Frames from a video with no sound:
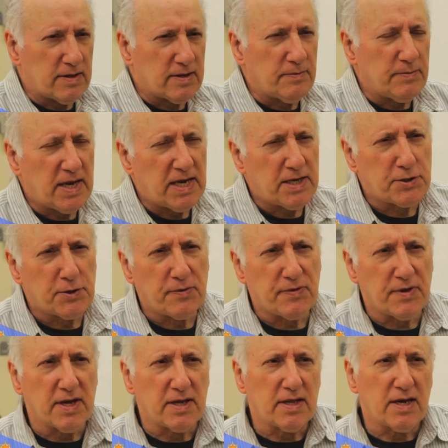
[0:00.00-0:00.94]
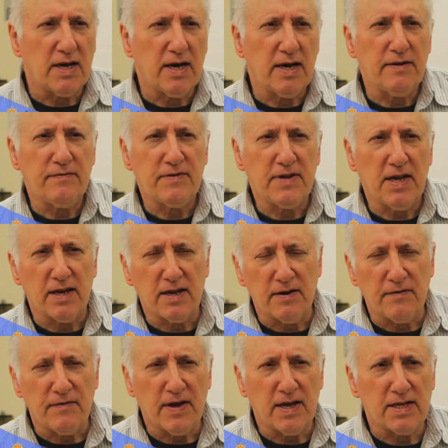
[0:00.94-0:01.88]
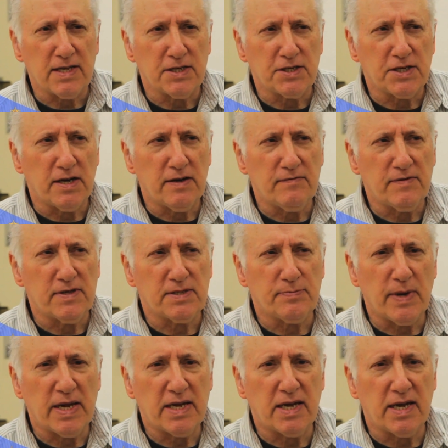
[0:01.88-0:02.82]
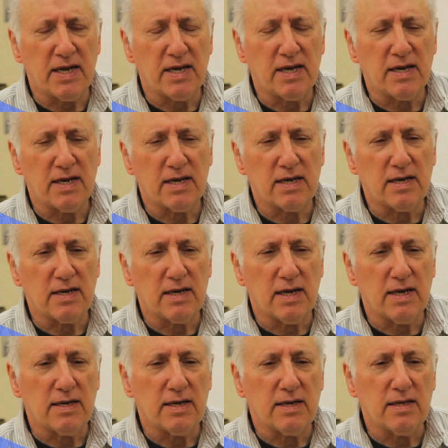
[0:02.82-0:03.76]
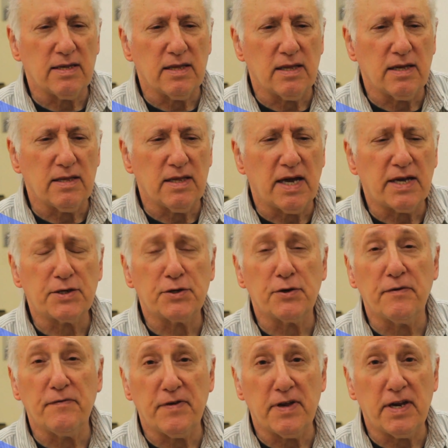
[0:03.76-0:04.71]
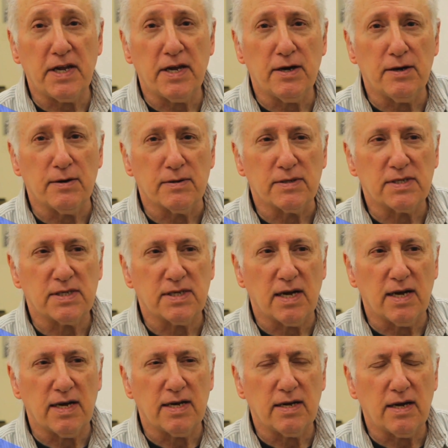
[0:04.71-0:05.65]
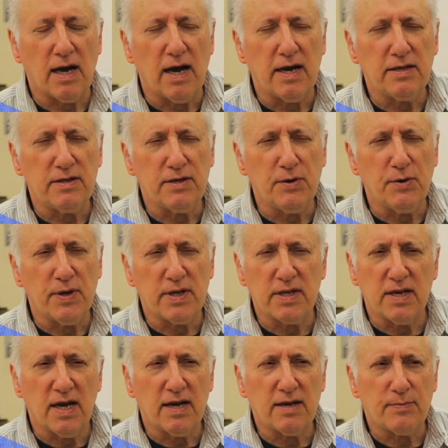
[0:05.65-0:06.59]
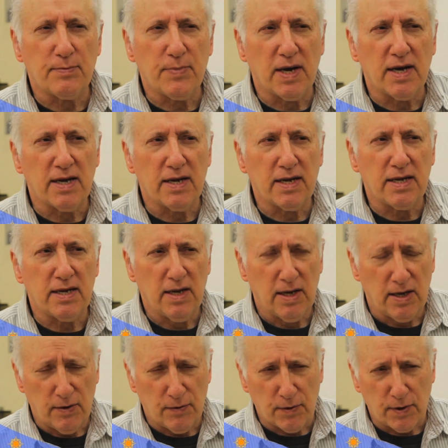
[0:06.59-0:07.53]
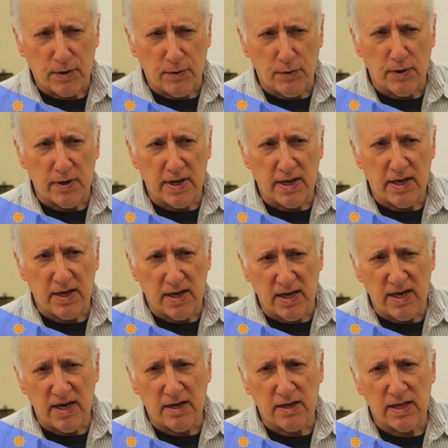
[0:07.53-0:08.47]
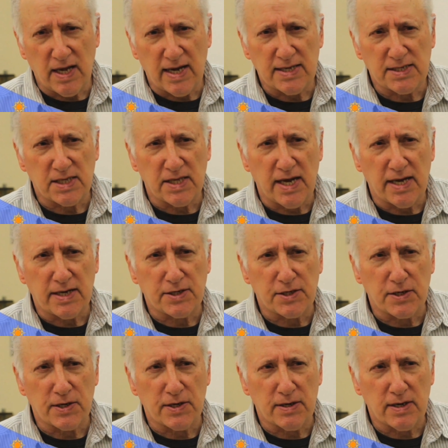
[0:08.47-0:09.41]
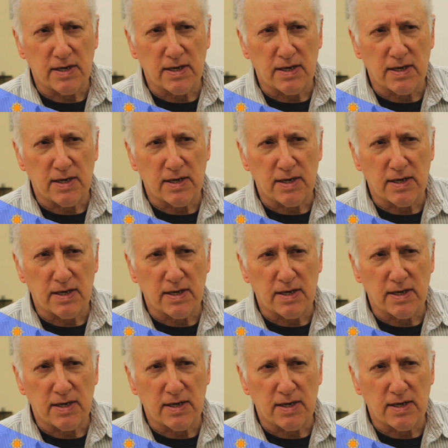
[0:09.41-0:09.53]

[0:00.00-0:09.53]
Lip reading: the major thing that I've taken advantage of is making lecture videos. I do it not by recording an in-class lecture,